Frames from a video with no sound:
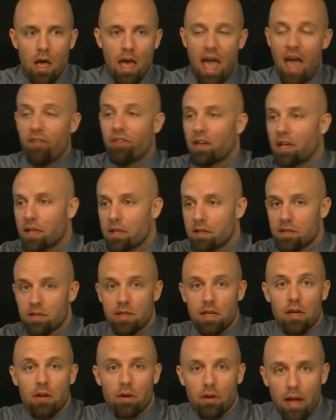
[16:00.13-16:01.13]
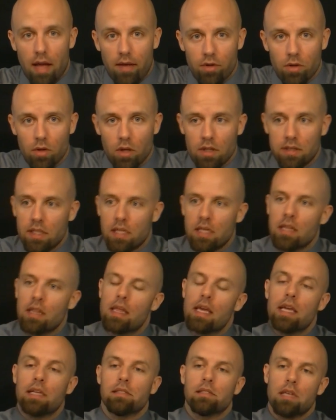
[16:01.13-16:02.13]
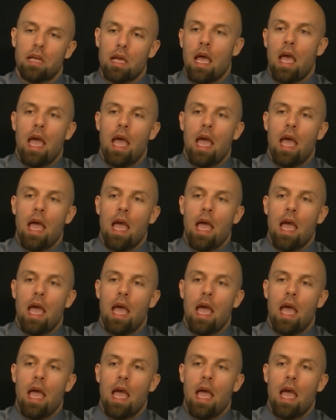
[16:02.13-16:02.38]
haven't considered. Have you looked into this?